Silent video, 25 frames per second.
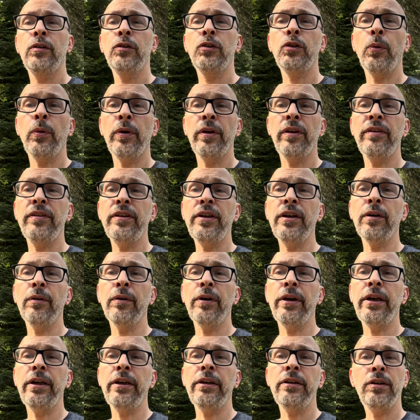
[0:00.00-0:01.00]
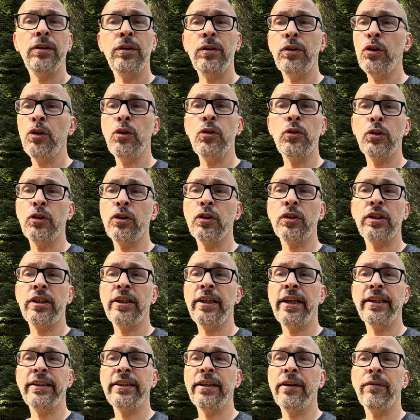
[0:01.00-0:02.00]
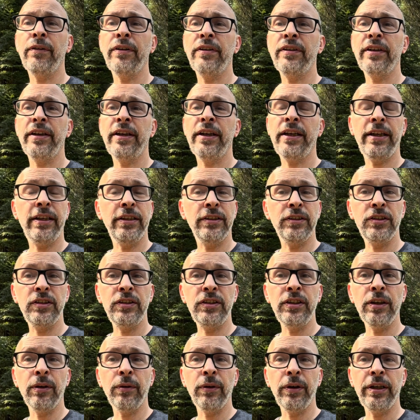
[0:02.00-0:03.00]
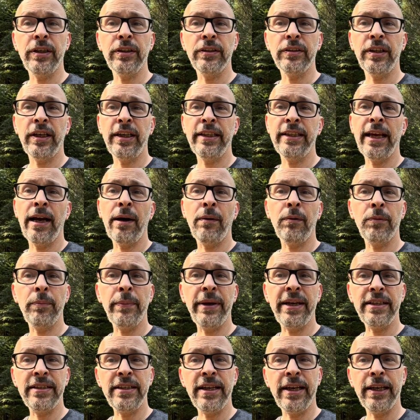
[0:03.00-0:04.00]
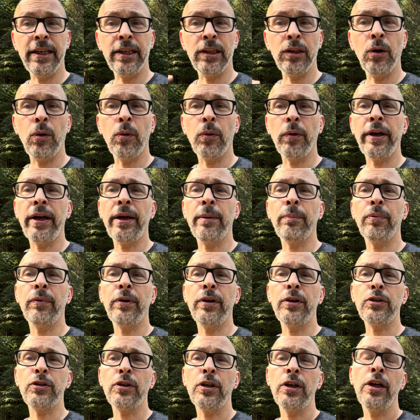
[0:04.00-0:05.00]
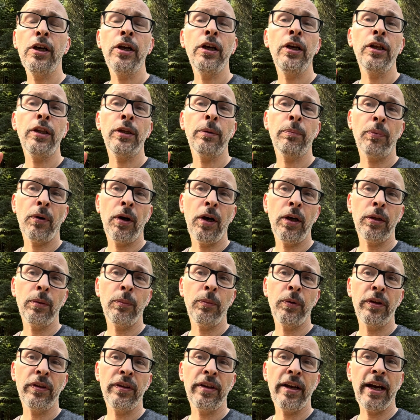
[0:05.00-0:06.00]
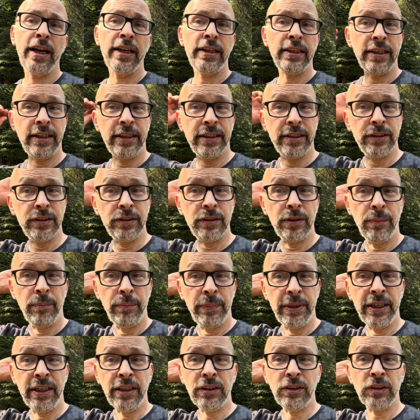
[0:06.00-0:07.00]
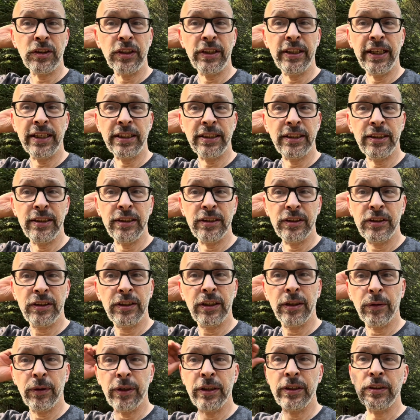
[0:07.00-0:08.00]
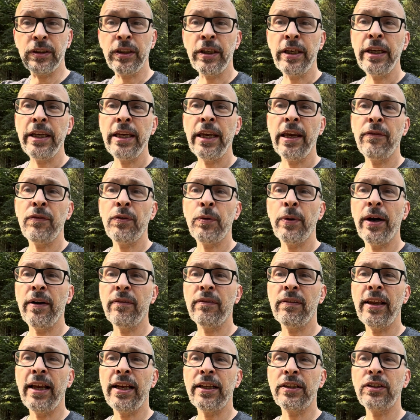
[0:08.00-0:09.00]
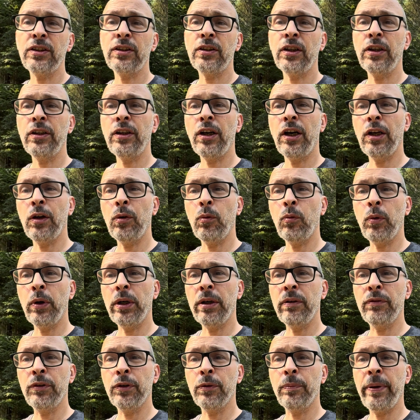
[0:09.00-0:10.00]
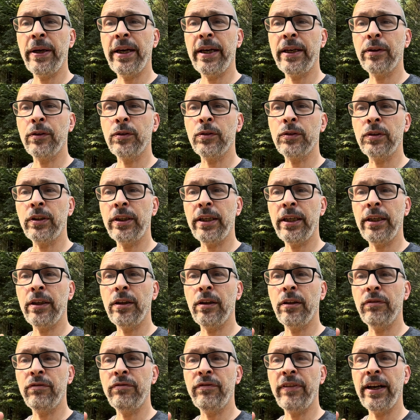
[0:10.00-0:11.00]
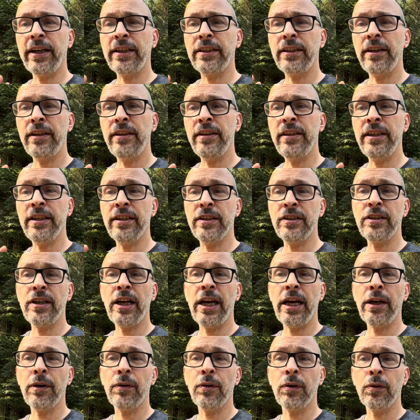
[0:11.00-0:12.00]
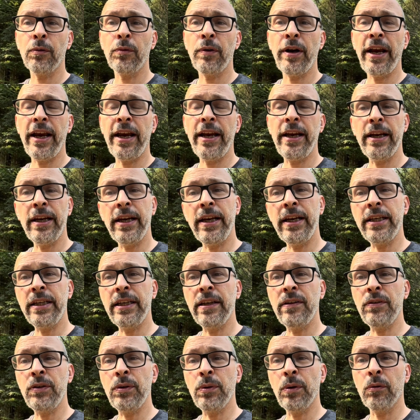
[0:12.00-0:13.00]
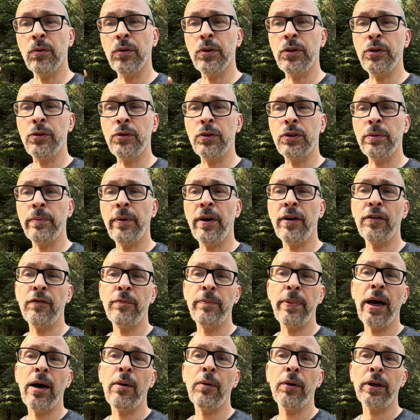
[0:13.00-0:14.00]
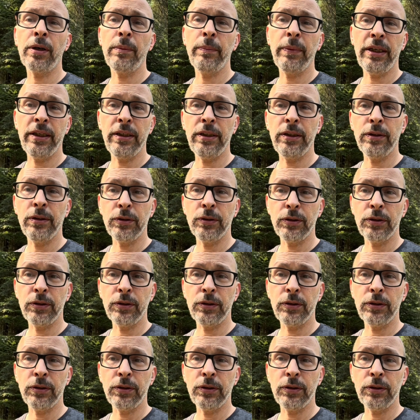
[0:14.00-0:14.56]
So in theory, you should just connect everything in series, and that would maintain a lower amperage. The problem with that is, because it's connected in series, if you have less sun on one of your panels, it'll affect the entire array and give you a reduced amount of power coming into your